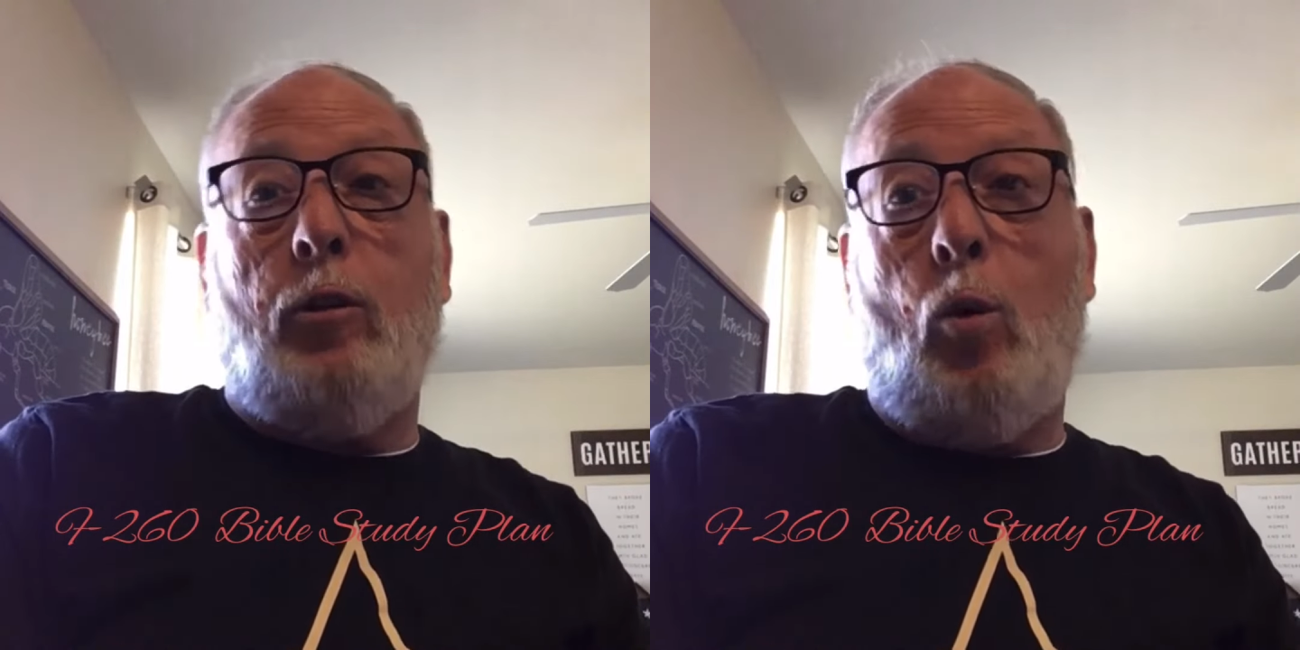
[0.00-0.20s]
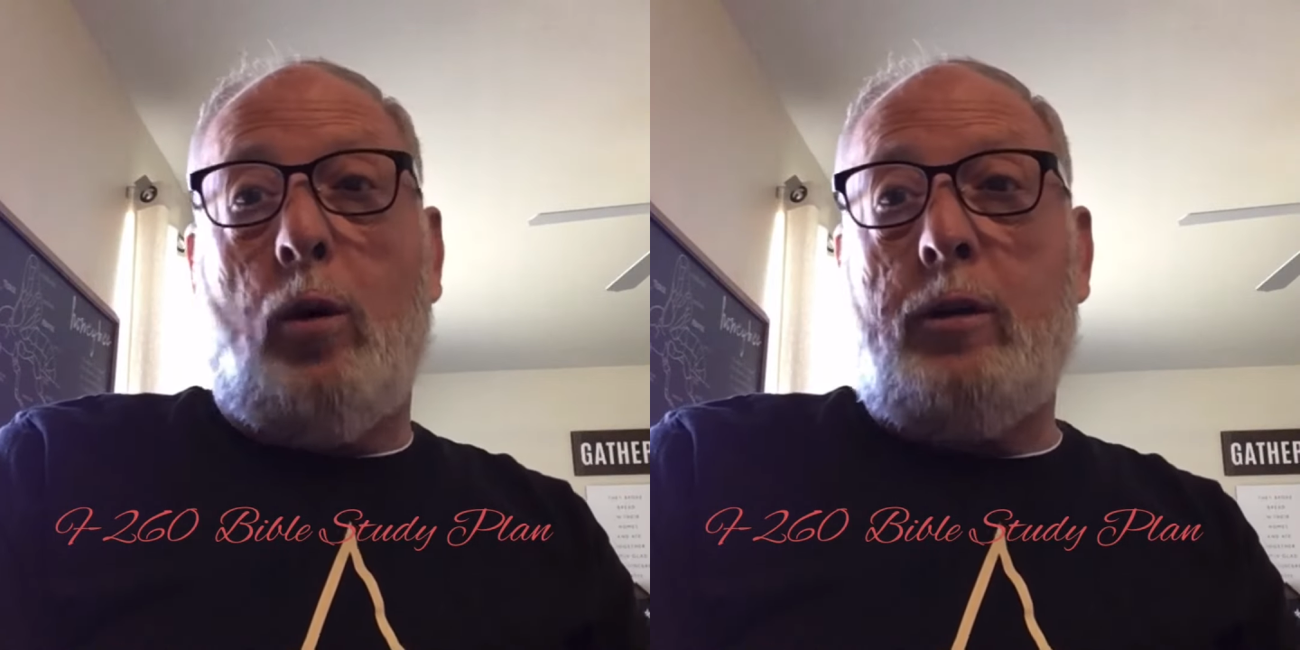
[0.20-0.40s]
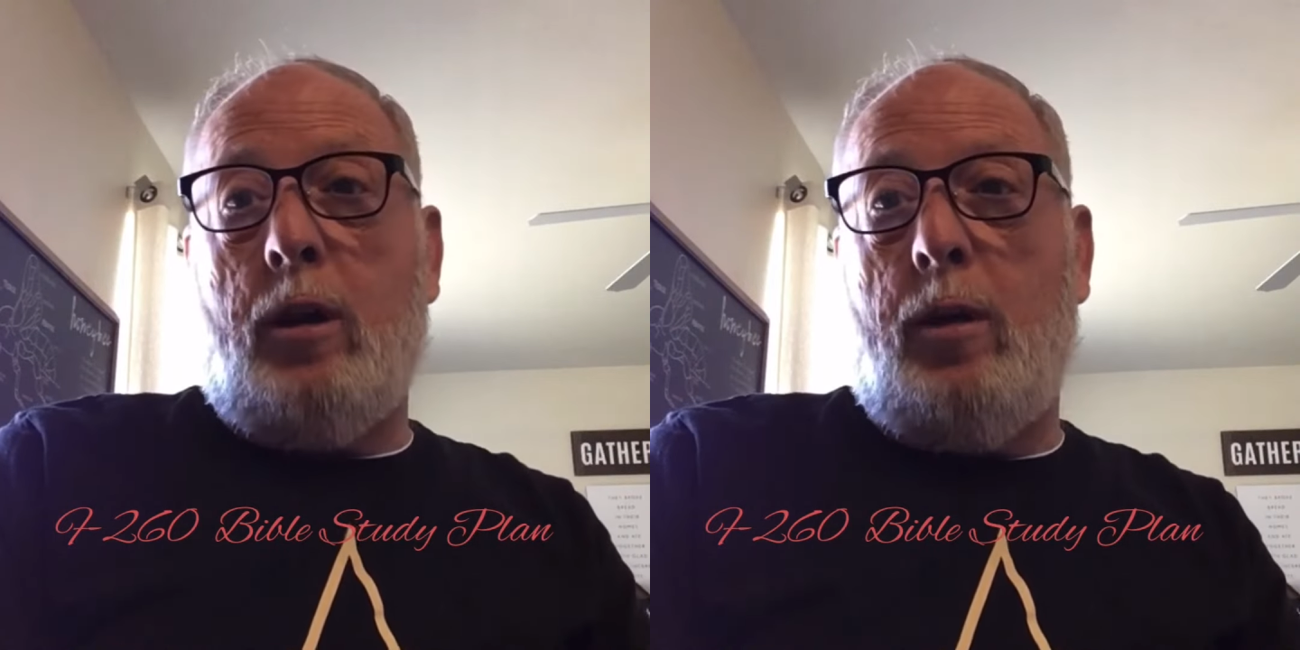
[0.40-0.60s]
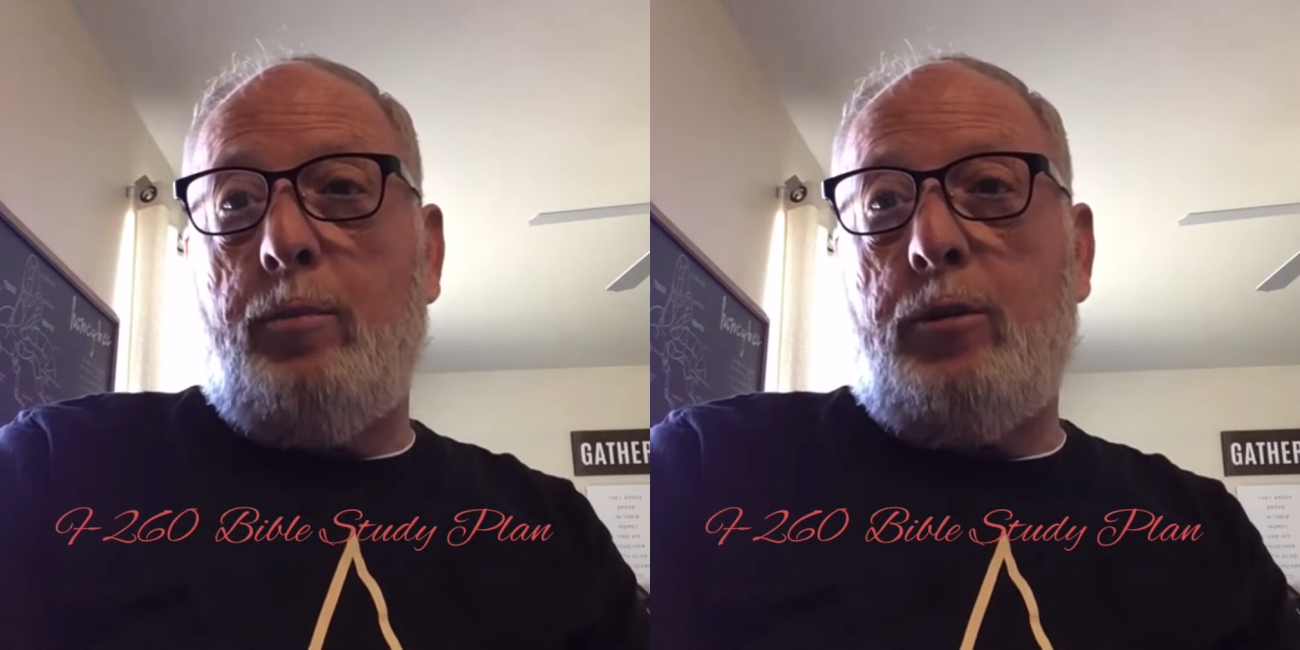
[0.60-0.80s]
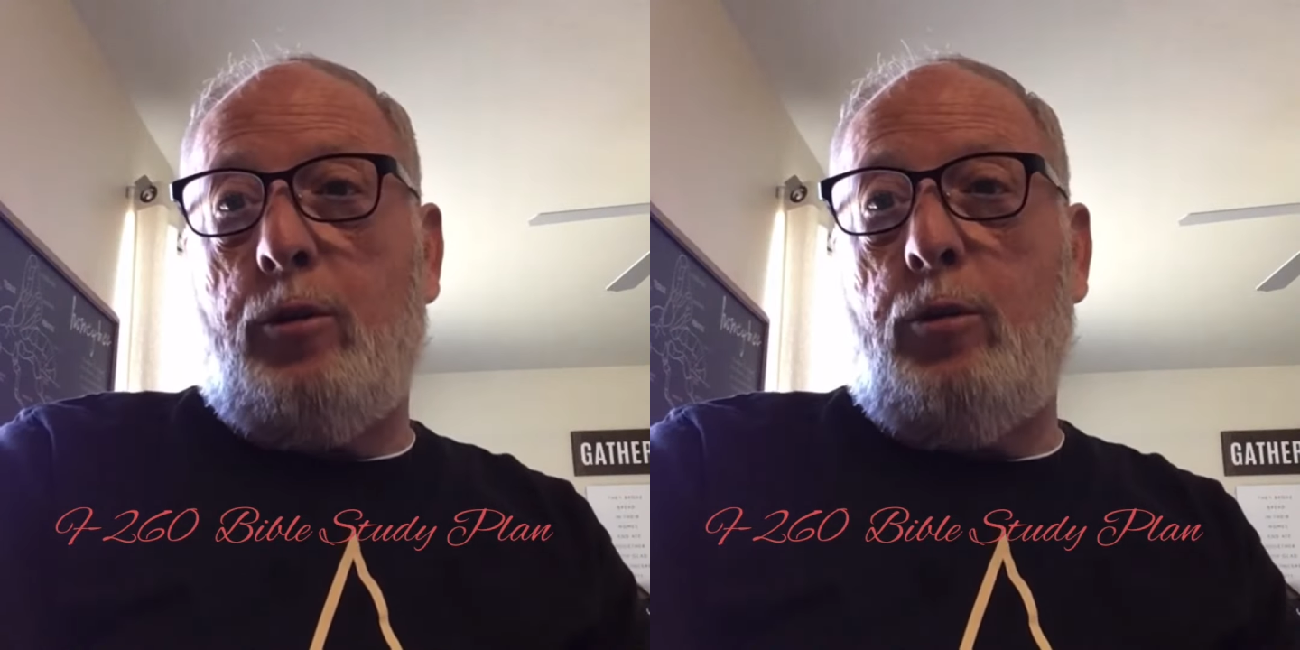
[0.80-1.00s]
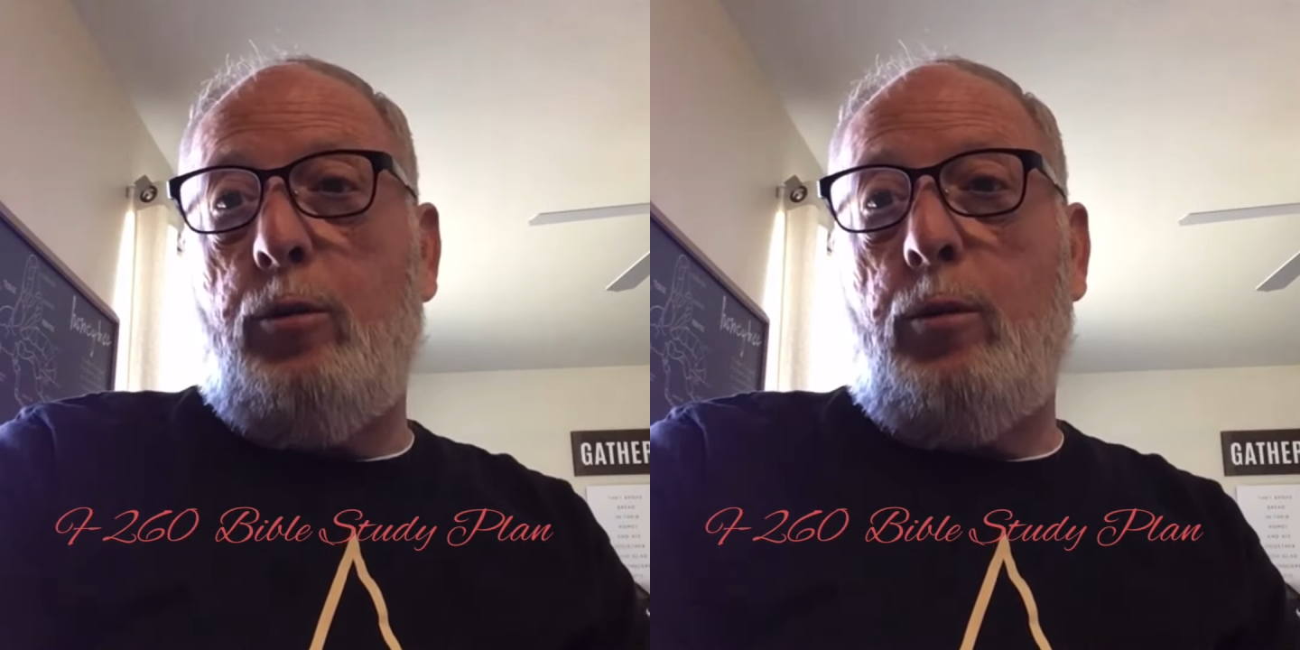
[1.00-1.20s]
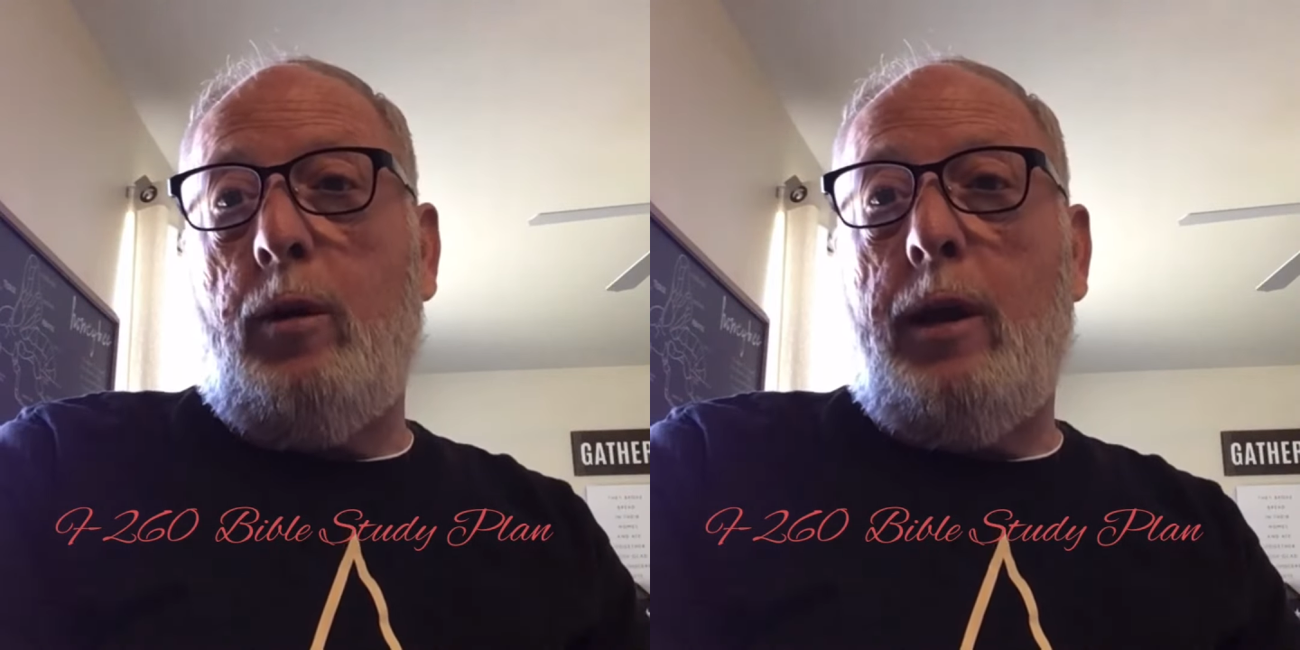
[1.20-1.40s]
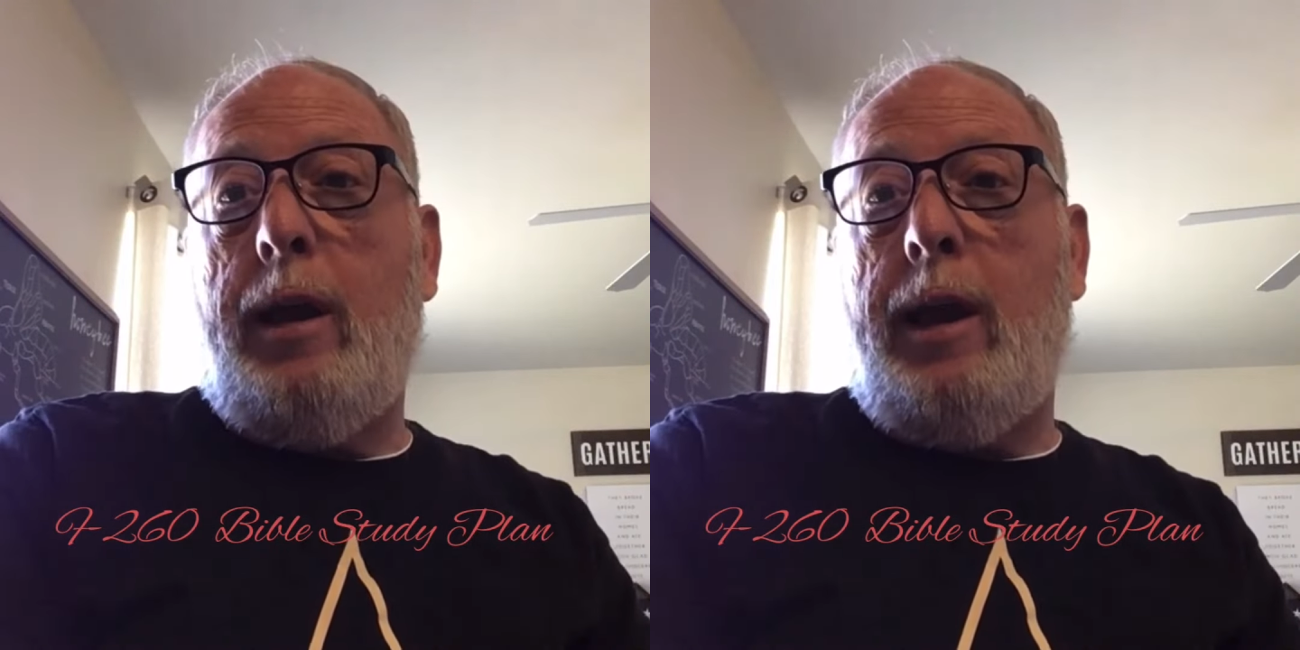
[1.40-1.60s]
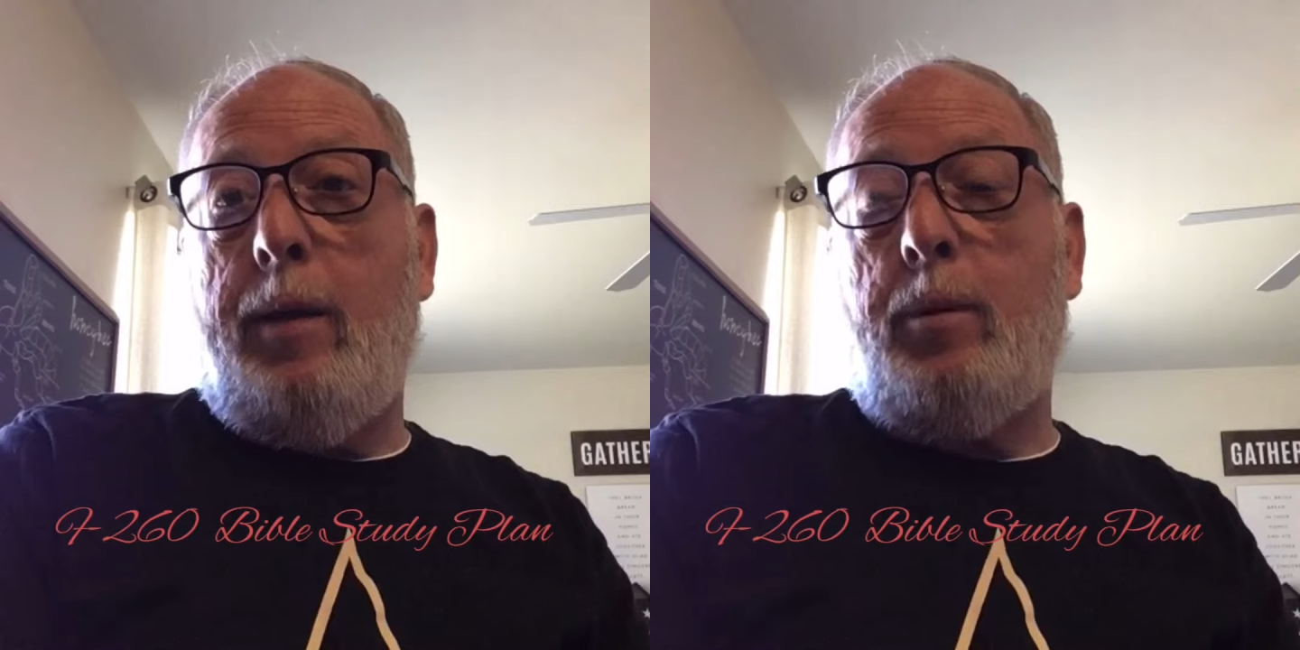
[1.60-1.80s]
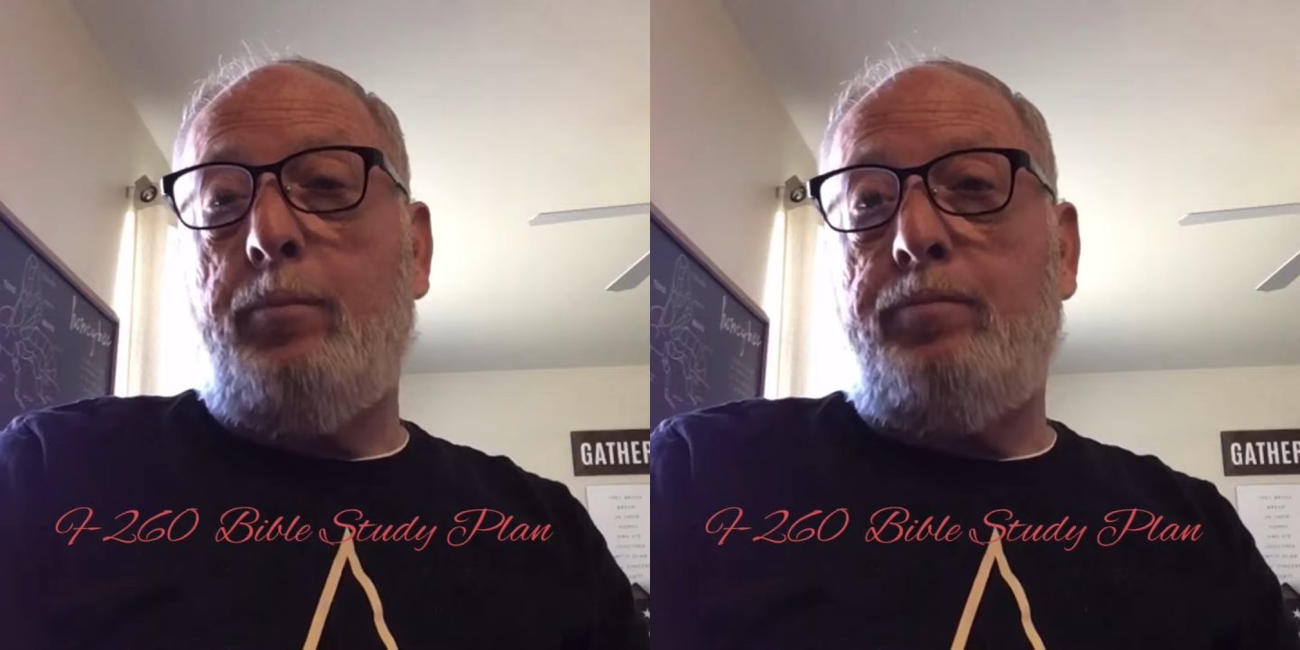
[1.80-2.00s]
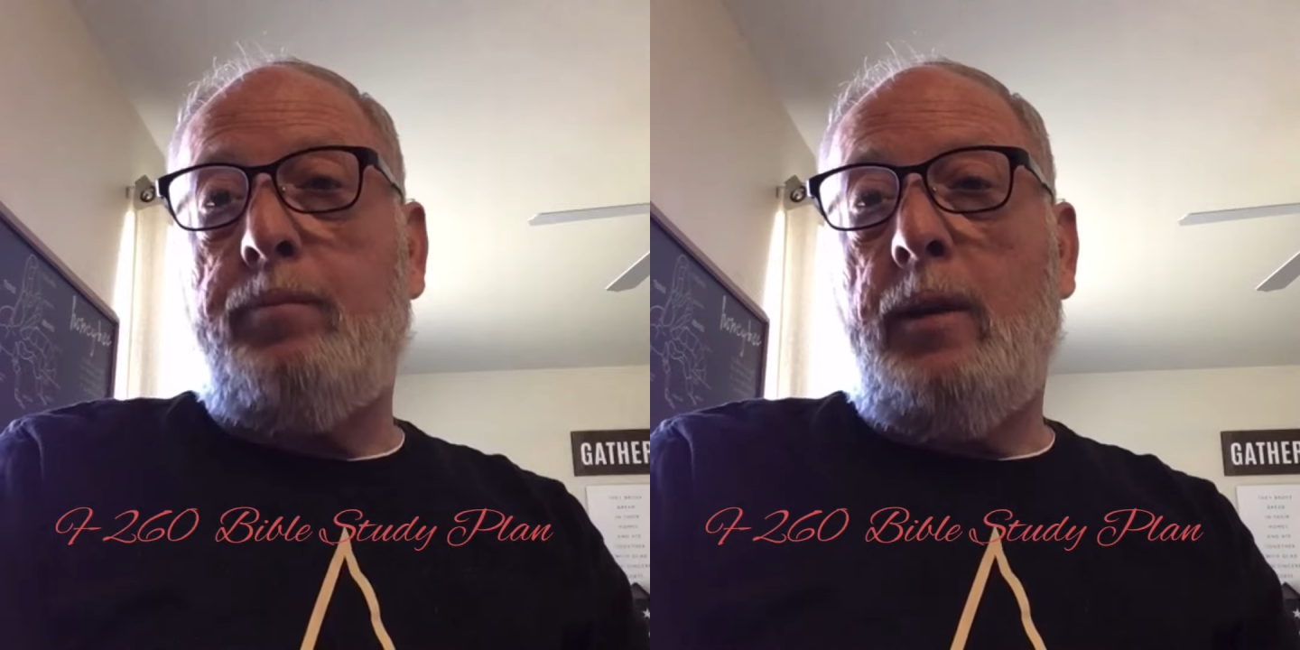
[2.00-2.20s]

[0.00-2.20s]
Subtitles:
the Lord comes to Abram